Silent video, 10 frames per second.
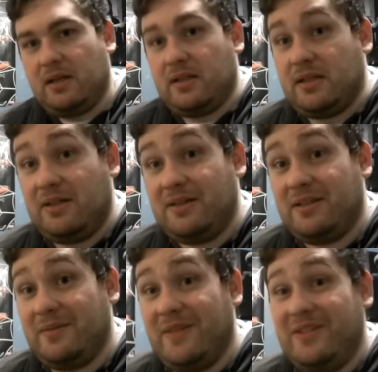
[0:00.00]
because there are
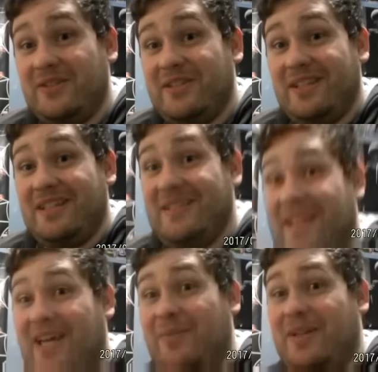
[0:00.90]
some interesting things that
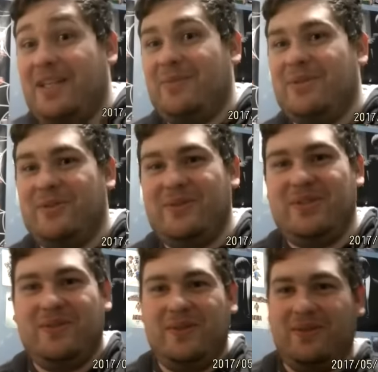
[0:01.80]
happen in episode
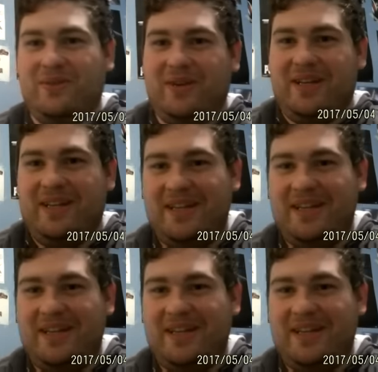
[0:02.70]
2 and 3.